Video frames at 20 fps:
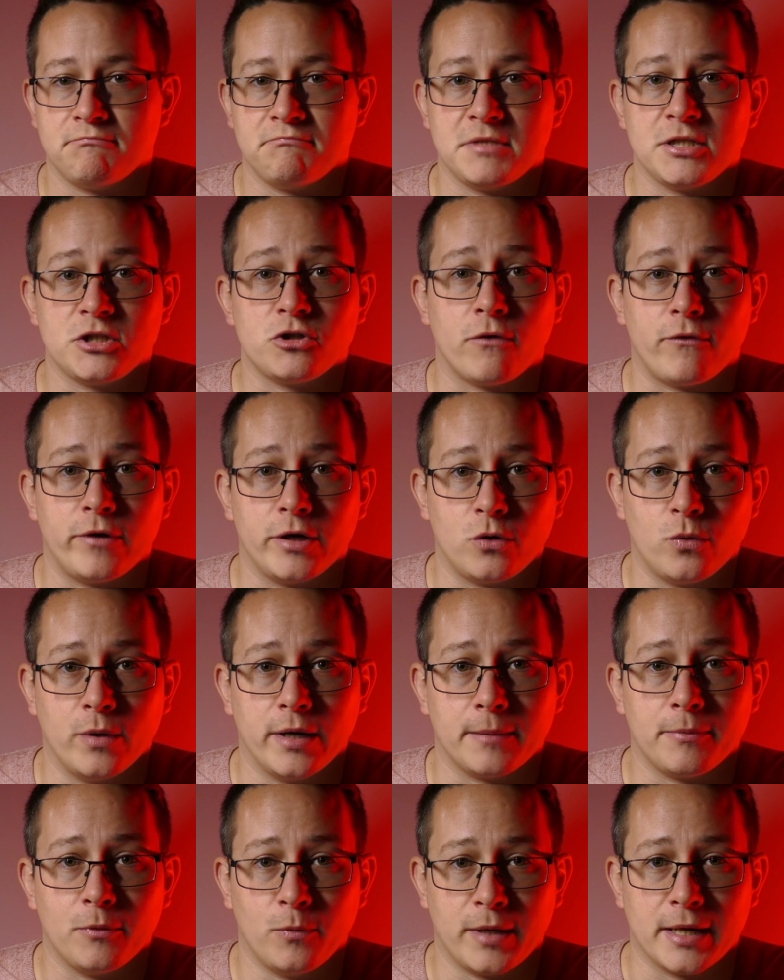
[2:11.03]
It's not very
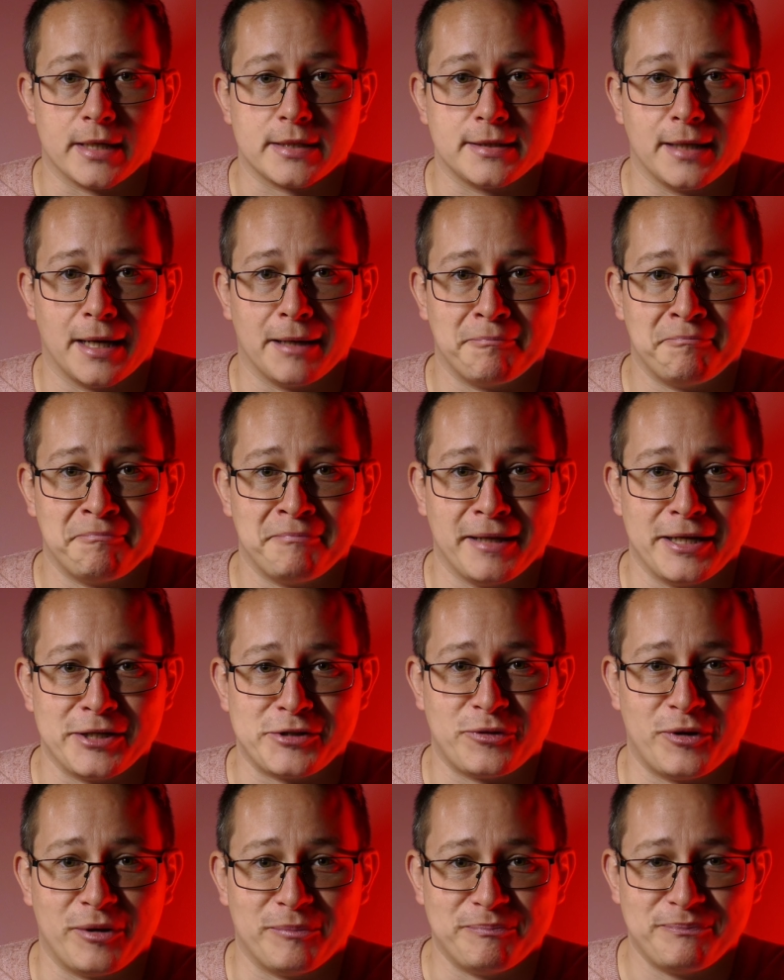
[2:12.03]
quick, but we'll get to that
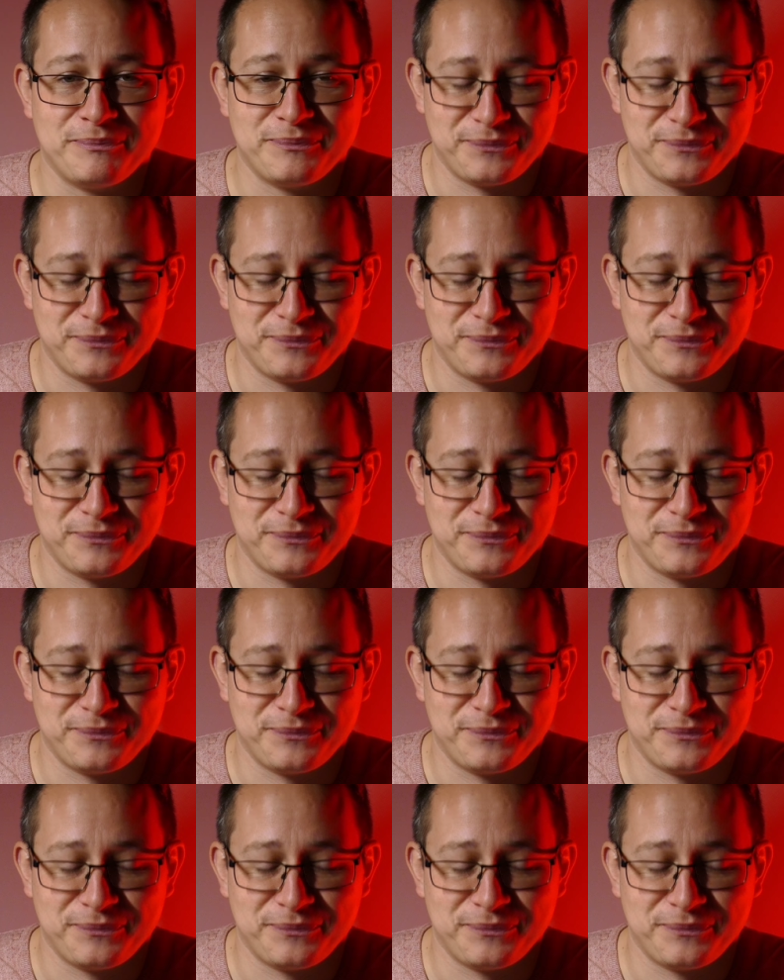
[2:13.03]
later on.